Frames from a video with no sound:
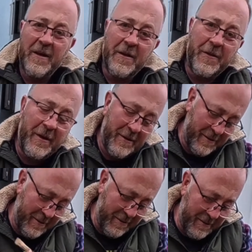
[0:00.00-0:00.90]
I think
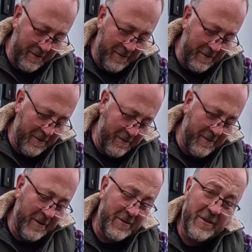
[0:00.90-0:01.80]

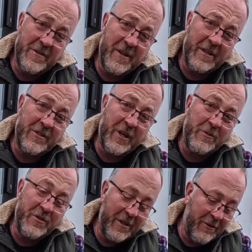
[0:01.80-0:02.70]
this is an
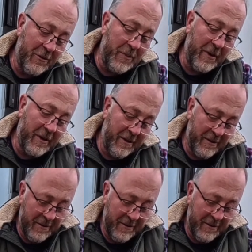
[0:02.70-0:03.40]
exceptionally good buy.